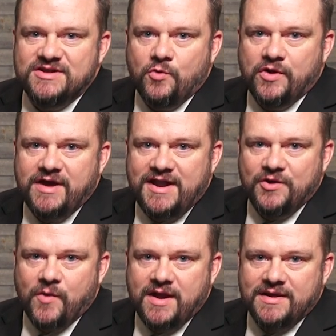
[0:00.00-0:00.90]
that we're getting
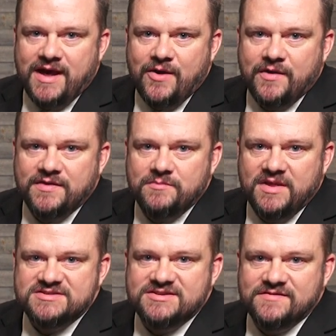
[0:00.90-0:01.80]
right now in the
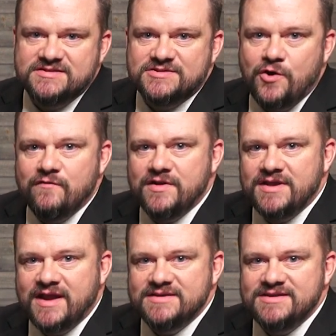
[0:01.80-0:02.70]
midst of this
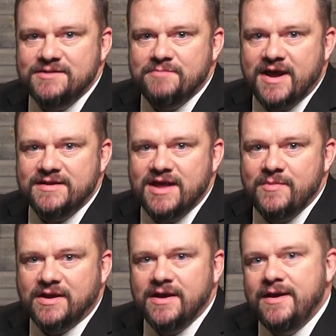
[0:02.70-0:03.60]
COVID-19
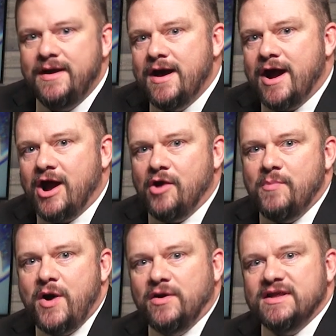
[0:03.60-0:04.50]
pandemic are
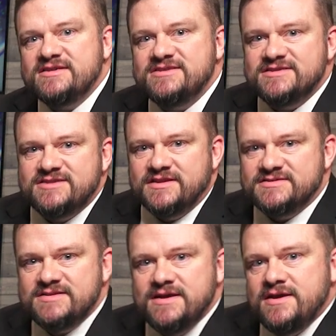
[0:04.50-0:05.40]
about assistance.